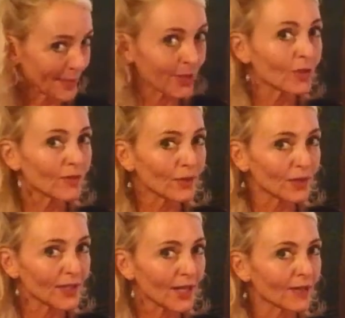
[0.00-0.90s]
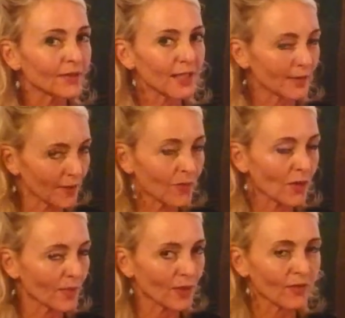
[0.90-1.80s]
beautiful selves even
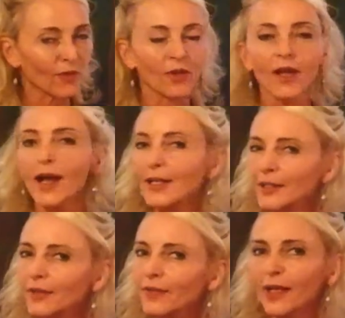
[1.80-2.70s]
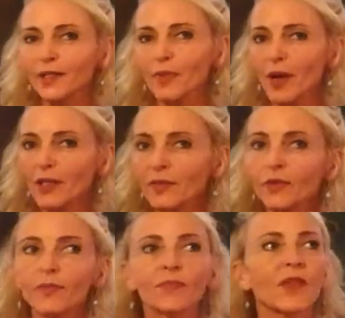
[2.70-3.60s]
more beautiful, as if that's possible.